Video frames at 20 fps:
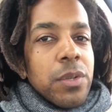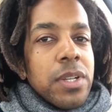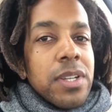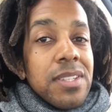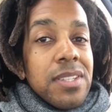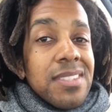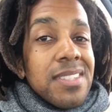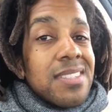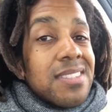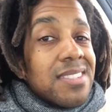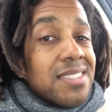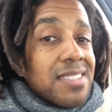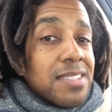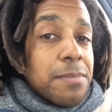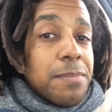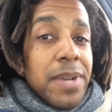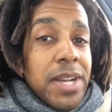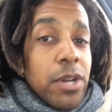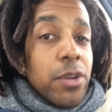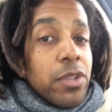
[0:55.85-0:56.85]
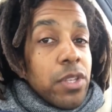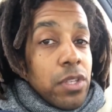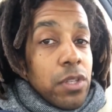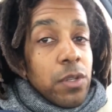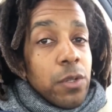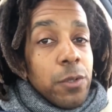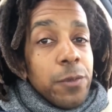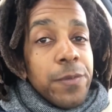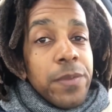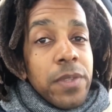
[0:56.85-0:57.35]
because this is about
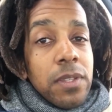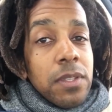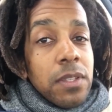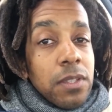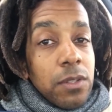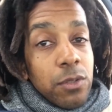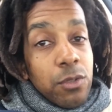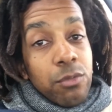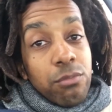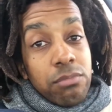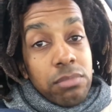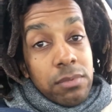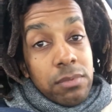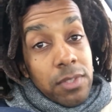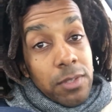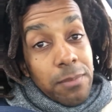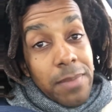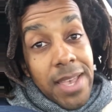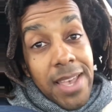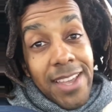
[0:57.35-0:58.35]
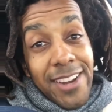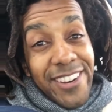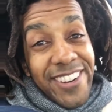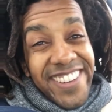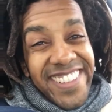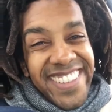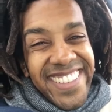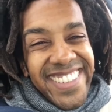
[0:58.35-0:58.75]
you. You matter.